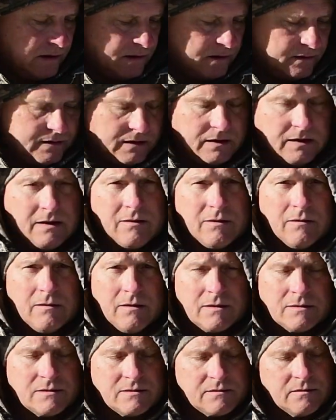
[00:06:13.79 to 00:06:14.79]
You can either
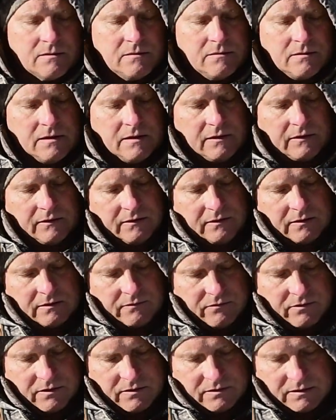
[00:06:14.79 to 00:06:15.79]
unscrew this and
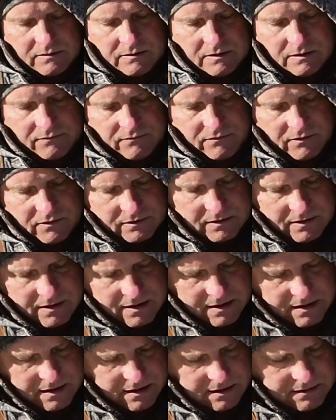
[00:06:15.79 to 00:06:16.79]
invert the
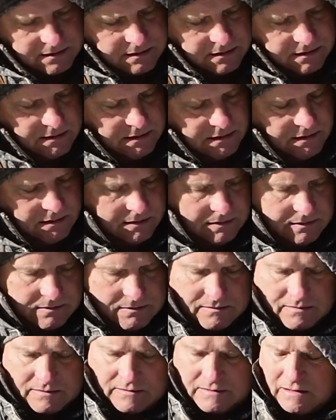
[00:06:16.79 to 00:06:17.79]
head
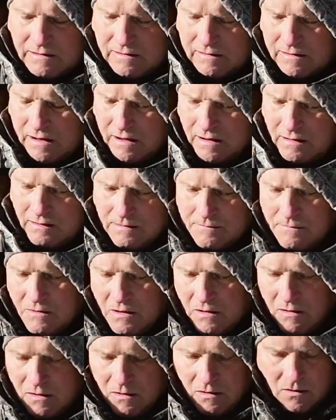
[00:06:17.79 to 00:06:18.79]
or the center column,
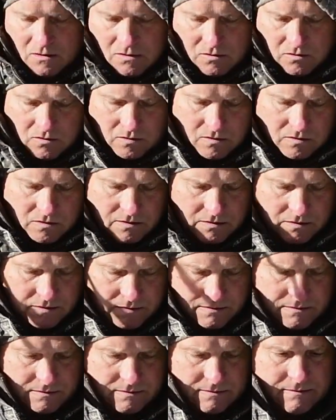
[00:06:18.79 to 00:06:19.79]
or
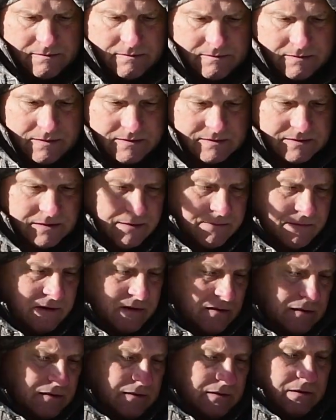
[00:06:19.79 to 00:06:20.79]
as I'm
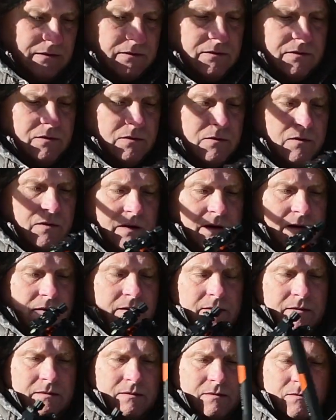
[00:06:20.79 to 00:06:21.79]
going to do when
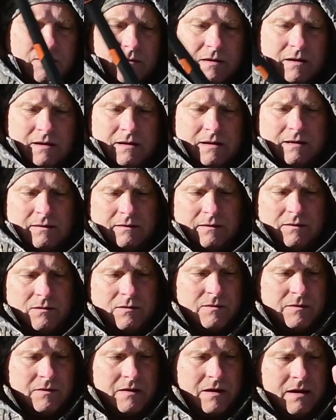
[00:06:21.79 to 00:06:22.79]
I get to
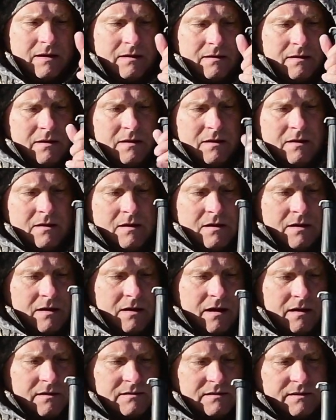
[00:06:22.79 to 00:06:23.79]
doing that,
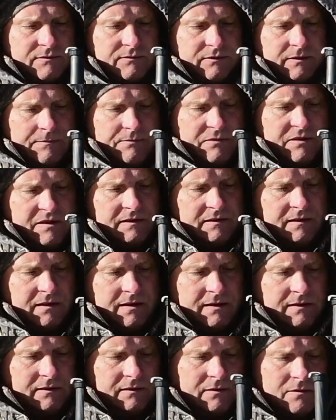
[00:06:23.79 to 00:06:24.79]
I'll just flip these
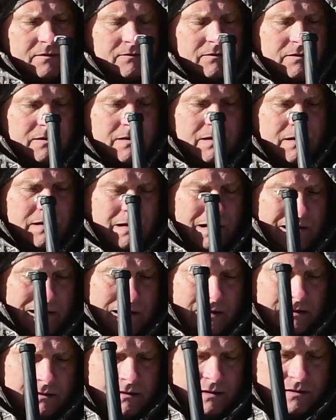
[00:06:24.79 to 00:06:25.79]
legs over
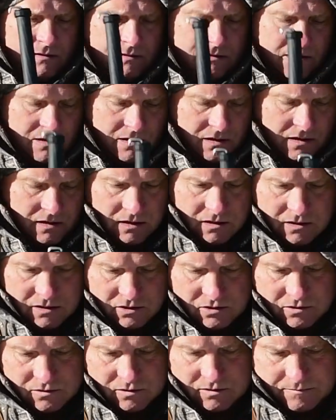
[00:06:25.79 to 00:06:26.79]
and then
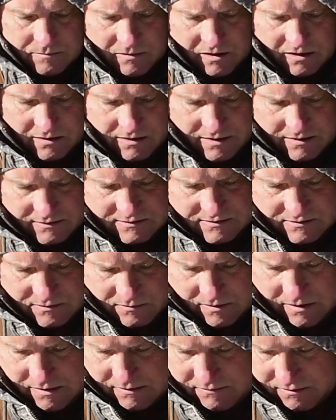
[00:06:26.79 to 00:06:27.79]
shorten my legs to
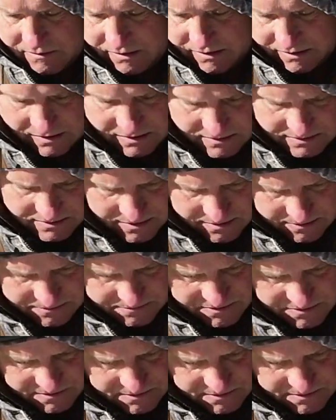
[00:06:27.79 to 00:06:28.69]
whatever I need them